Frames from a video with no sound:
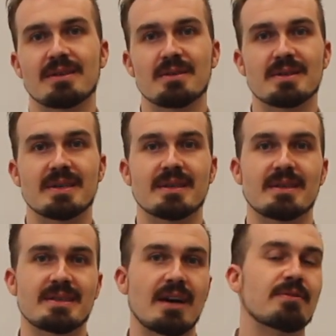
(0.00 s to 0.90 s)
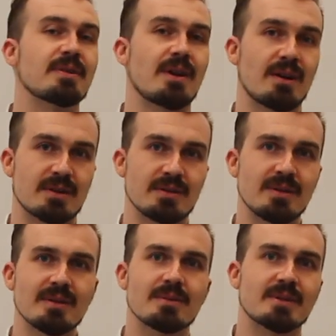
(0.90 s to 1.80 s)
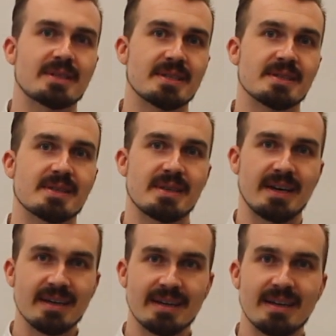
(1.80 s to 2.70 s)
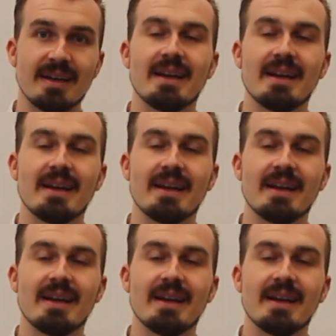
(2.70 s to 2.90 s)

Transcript: using the definite article, which is the,